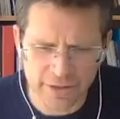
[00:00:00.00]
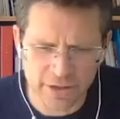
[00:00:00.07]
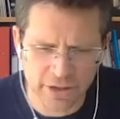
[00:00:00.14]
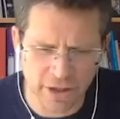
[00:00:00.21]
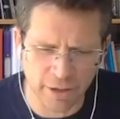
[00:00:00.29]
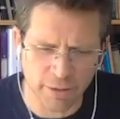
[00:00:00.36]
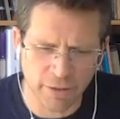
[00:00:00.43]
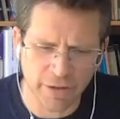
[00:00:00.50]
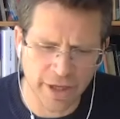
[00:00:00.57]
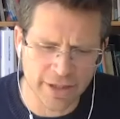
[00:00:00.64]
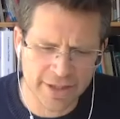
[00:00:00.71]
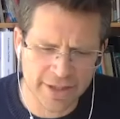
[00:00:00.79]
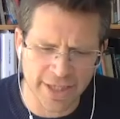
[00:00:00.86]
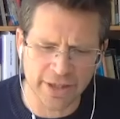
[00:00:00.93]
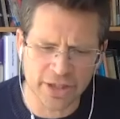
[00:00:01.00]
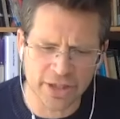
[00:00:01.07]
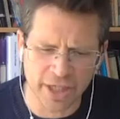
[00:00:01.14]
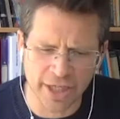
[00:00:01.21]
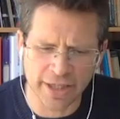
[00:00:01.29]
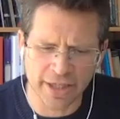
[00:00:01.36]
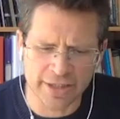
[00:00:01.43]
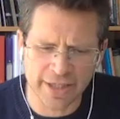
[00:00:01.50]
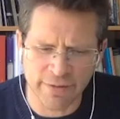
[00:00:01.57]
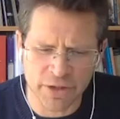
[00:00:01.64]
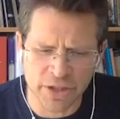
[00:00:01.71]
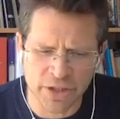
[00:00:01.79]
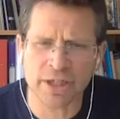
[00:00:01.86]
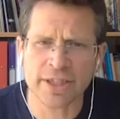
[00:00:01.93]
so that's set the scene. That's give
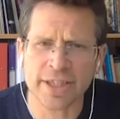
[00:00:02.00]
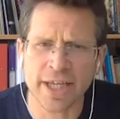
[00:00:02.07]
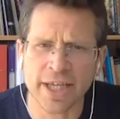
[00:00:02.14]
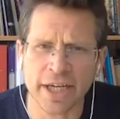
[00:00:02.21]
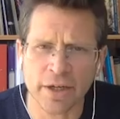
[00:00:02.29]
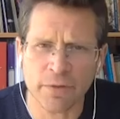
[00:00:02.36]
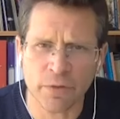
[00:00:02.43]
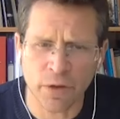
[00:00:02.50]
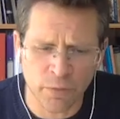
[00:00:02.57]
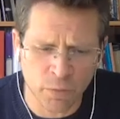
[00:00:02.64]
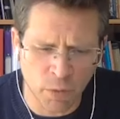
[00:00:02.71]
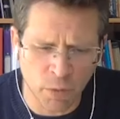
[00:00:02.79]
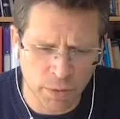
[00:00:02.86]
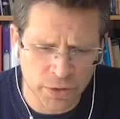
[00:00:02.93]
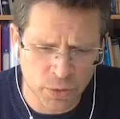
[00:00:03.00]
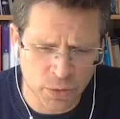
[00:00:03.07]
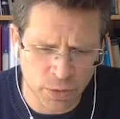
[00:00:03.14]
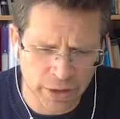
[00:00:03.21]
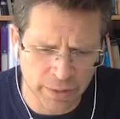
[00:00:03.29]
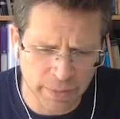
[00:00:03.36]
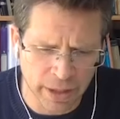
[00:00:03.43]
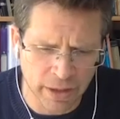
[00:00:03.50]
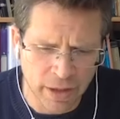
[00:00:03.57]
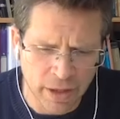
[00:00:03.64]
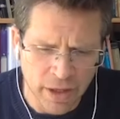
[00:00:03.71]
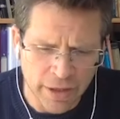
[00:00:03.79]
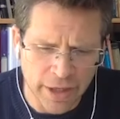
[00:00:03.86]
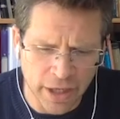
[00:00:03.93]
us an understanding of what we're talking about.
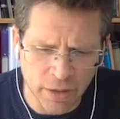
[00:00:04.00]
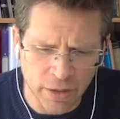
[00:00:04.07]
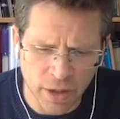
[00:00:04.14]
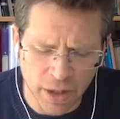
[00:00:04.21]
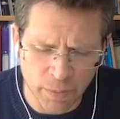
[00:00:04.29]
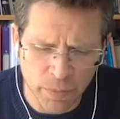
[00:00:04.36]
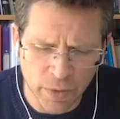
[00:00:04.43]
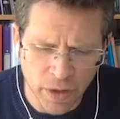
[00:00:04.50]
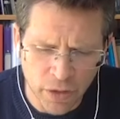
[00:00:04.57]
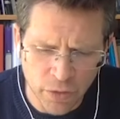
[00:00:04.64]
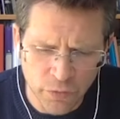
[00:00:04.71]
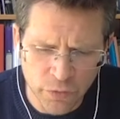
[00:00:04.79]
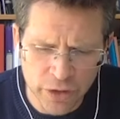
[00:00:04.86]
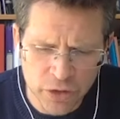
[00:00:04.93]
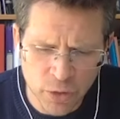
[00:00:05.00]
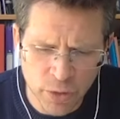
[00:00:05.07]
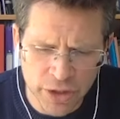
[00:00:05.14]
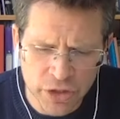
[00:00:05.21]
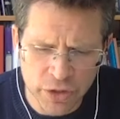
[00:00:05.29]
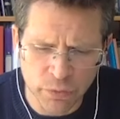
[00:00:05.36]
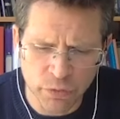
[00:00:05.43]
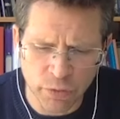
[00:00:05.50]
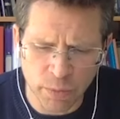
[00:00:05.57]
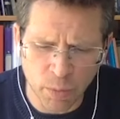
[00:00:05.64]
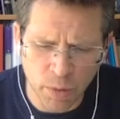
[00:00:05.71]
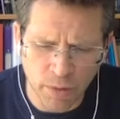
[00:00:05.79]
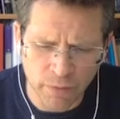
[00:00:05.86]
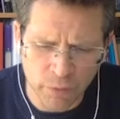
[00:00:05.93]
Now, the first question
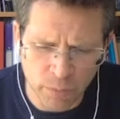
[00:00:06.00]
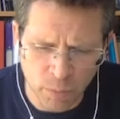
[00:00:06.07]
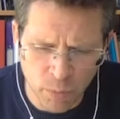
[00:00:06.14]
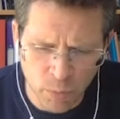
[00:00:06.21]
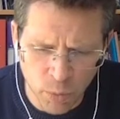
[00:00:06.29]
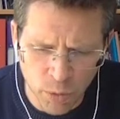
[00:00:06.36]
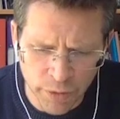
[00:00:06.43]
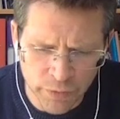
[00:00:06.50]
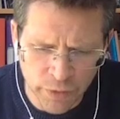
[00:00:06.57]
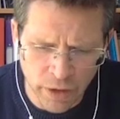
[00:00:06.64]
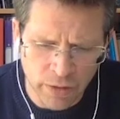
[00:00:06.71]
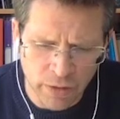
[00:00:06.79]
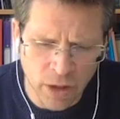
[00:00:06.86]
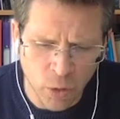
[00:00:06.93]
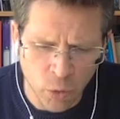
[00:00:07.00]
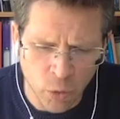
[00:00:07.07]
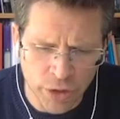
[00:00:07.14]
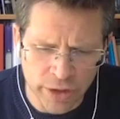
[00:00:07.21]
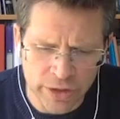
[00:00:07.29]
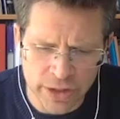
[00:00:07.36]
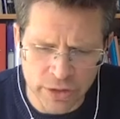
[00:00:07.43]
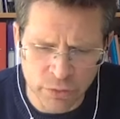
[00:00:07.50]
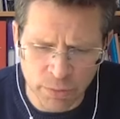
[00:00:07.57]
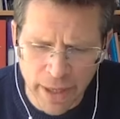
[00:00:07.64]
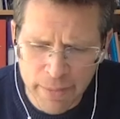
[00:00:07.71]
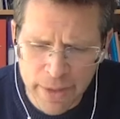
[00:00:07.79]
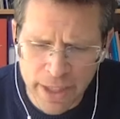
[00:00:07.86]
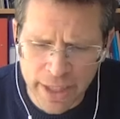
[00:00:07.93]
from one of our audience is from
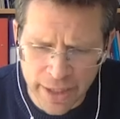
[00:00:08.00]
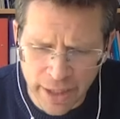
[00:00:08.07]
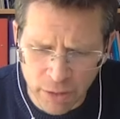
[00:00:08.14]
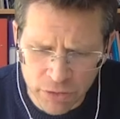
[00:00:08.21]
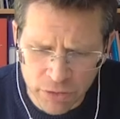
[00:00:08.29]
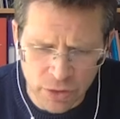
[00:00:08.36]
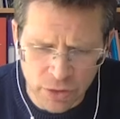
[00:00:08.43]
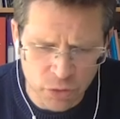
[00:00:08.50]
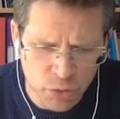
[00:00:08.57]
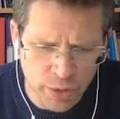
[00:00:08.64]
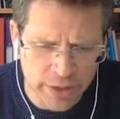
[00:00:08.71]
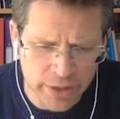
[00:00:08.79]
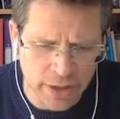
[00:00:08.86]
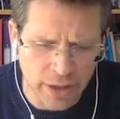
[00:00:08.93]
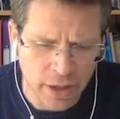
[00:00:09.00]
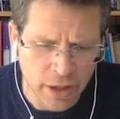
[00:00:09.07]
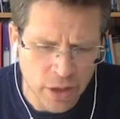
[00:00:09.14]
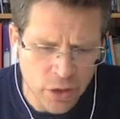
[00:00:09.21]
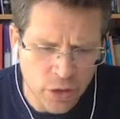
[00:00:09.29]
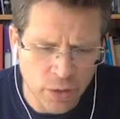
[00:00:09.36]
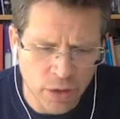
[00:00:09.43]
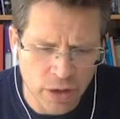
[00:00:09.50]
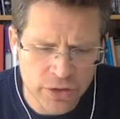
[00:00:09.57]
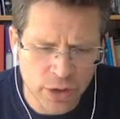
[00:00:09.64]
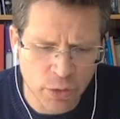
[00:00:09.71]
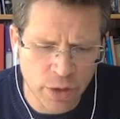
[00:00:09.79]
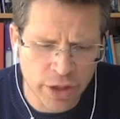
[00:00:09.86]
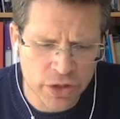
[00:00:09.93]
Emily Nelson on Twitter, who asked
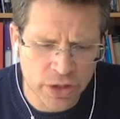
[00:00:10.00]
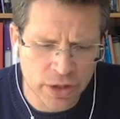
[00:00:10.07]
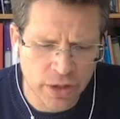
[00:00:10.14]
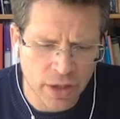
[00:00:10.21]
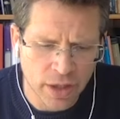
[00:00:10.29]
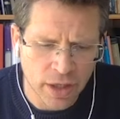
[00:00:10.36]
the question,